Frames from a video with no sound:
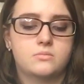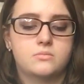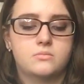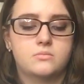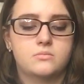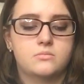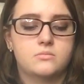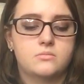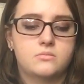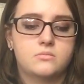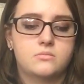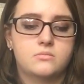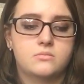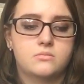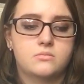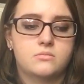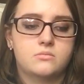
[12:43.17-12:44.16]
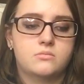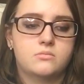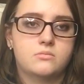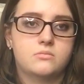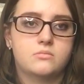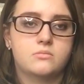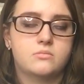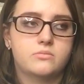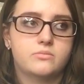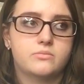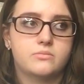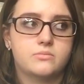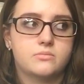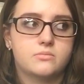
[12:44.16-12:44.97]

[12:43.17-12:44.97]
[no speech]